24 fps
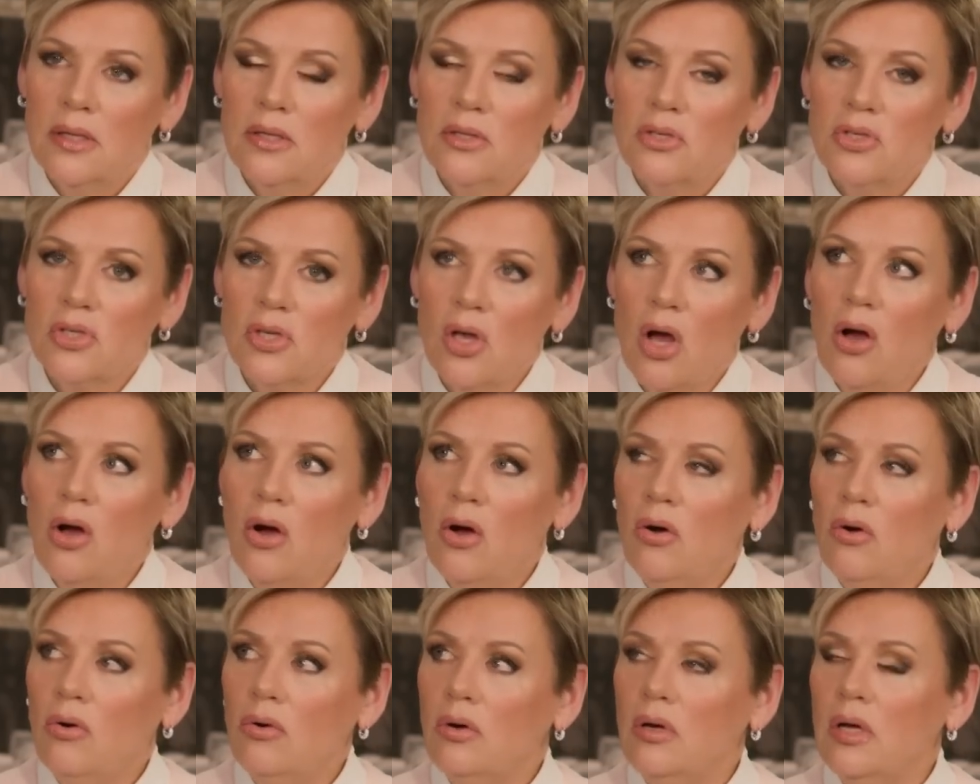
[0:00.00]

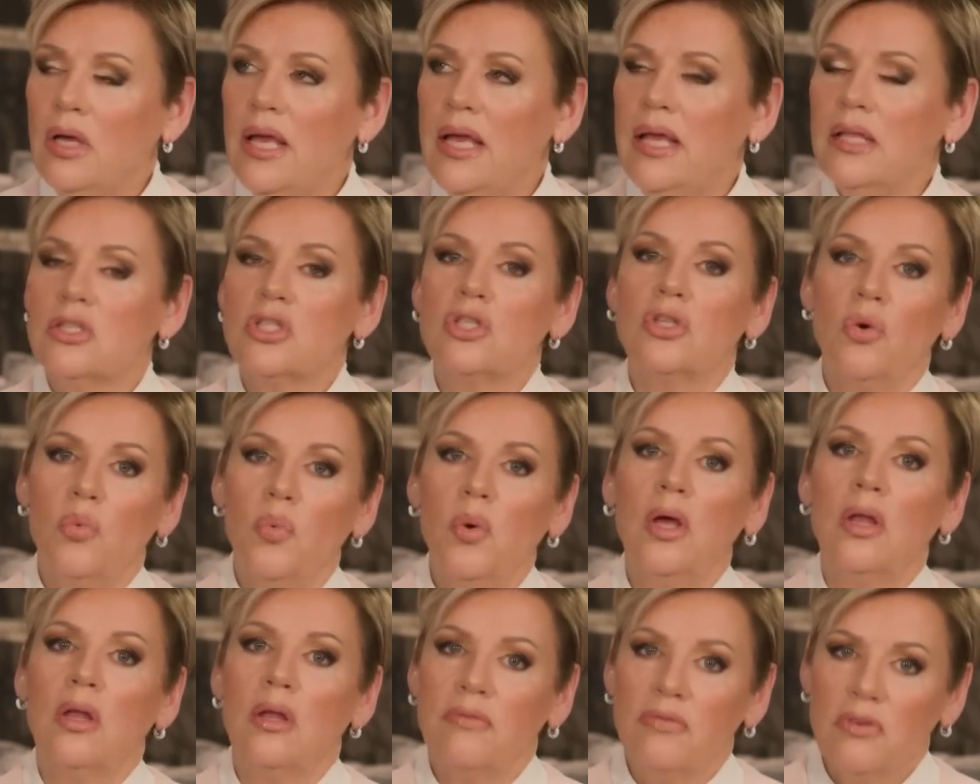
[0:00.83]
So it's the
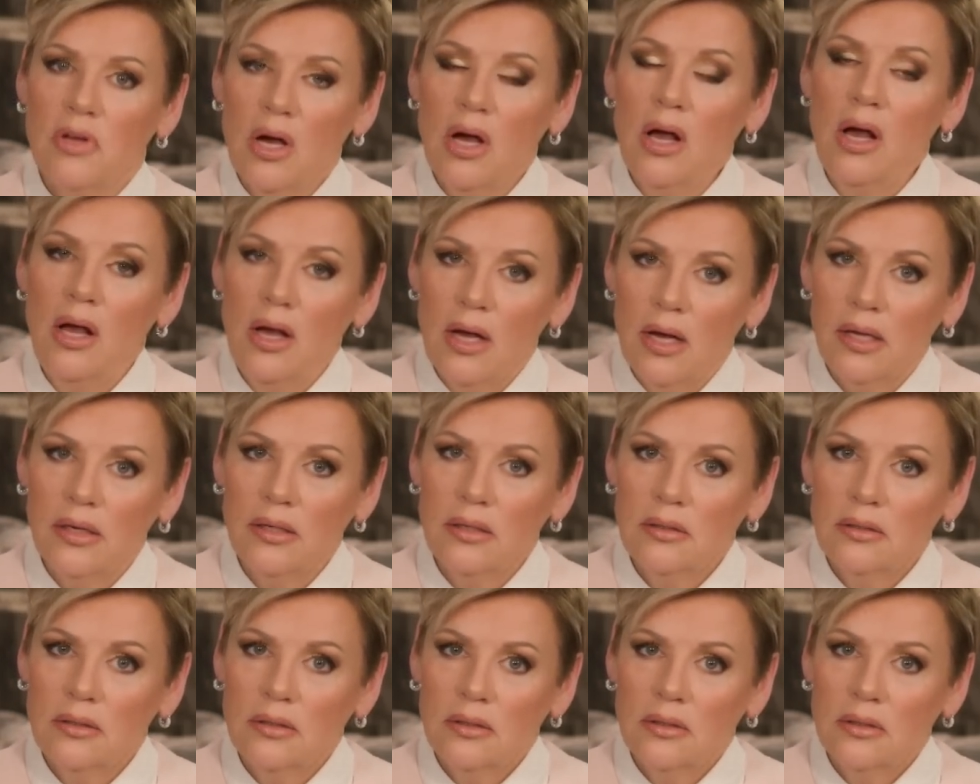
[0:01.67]
will of God